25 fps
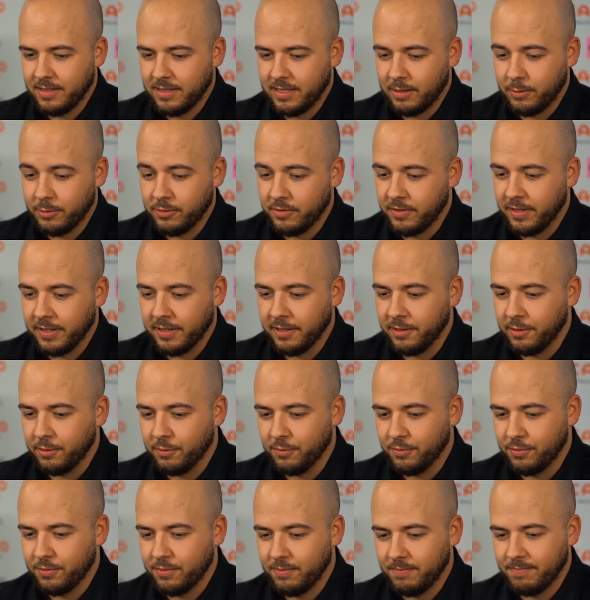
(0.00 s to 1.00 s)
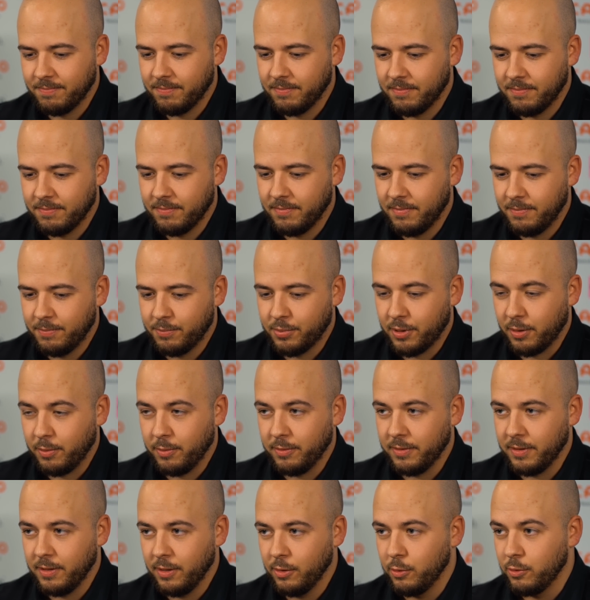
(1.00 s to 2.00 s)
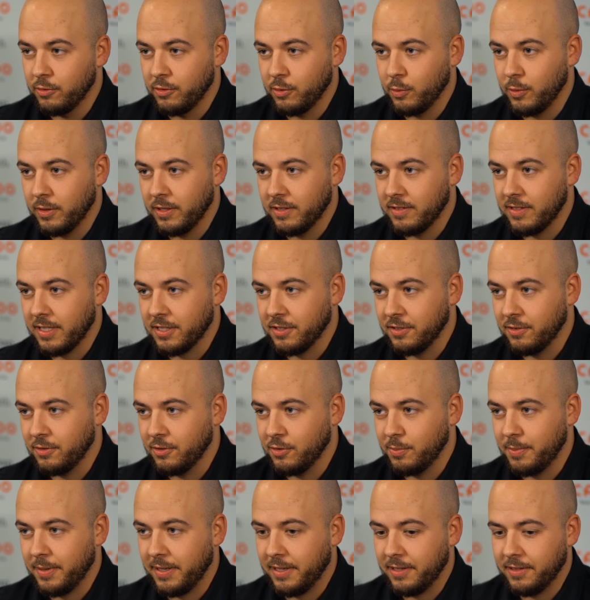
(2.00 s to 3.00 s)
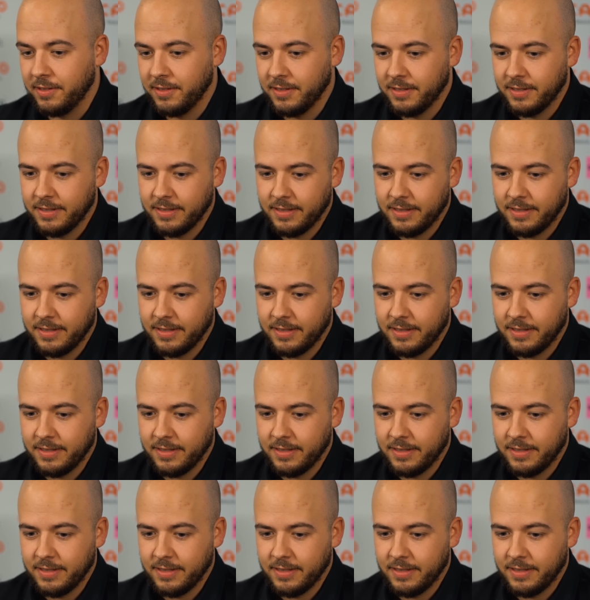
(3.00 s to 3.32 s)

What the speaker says: I was thinking of probably losing with a session to spare